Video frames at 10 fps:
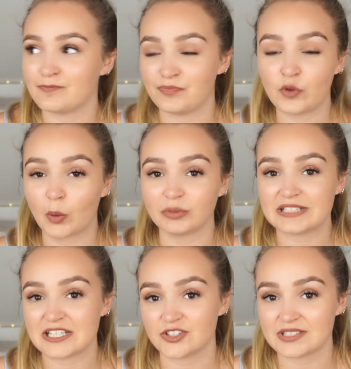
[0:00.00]
normal
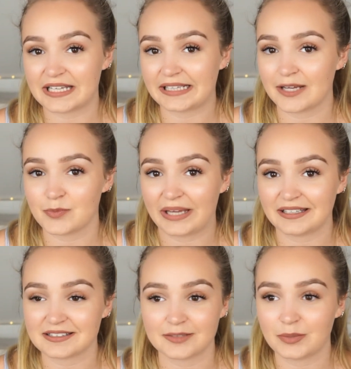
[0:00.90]
t-shirts like that in
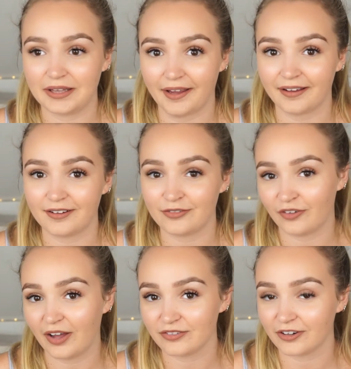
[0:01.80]
pennies can be like
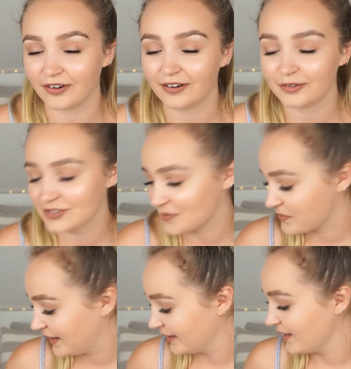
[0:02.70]
€5 or
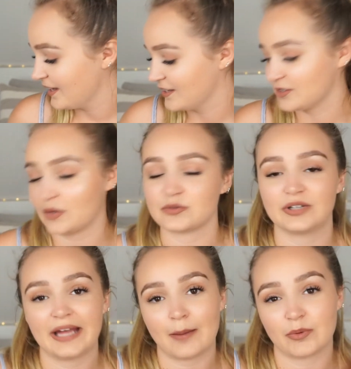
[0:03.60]
something. So I was
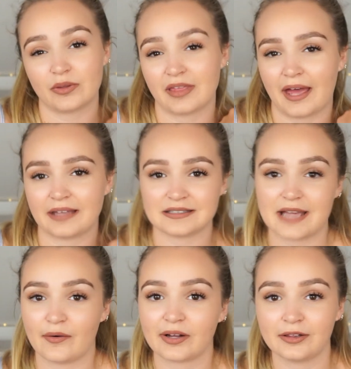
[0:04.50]
really happy with that, and
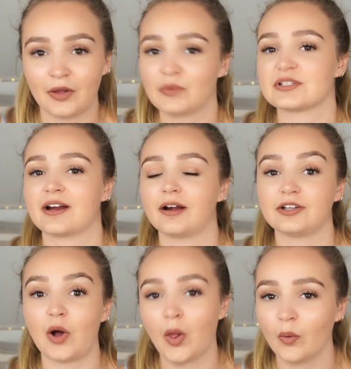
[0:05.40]
Zara clothes are
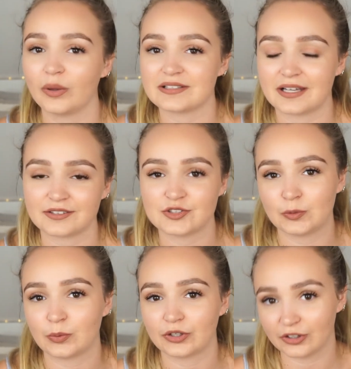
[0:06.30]
always like
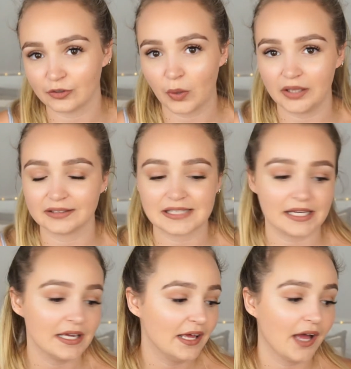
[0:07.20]
super good
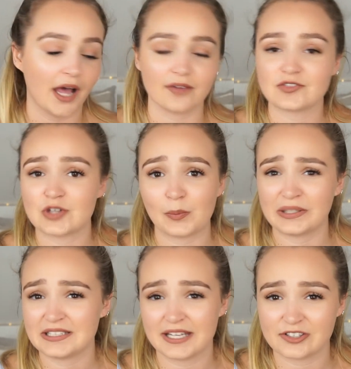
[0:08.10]
quality. I have so
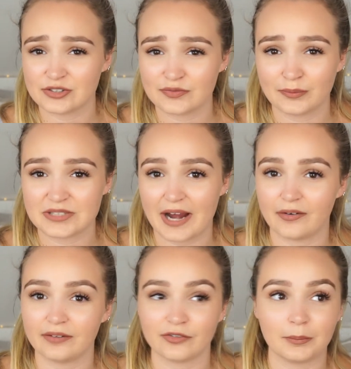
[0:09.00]
many t-shirts from
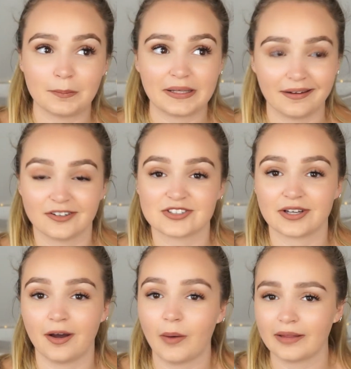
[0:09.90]
Zara from years
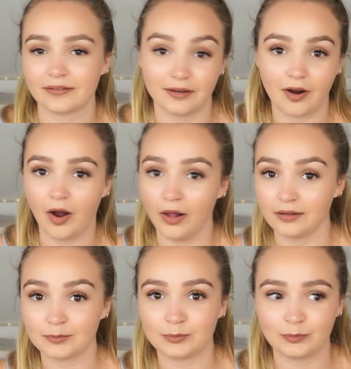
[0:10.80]
ago, and they're
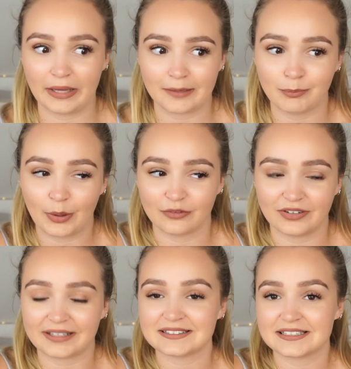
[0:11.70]
all like
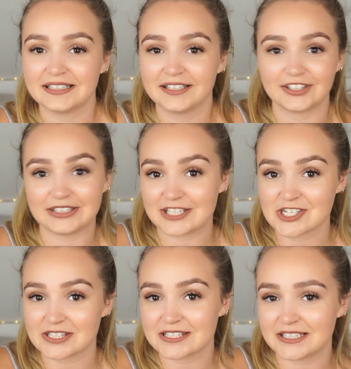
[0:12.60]
perfect
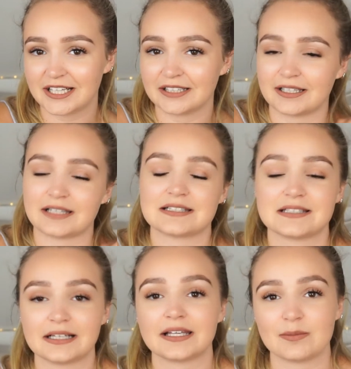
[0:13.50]
condition still, and I
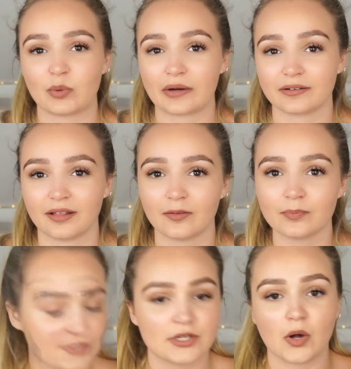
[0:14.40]
still keep wearing
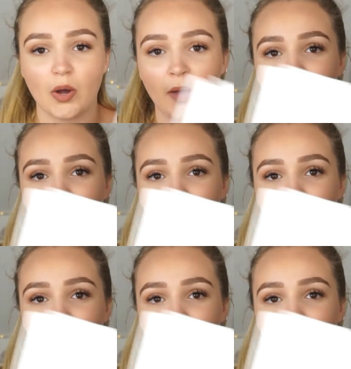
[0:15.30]
them. So I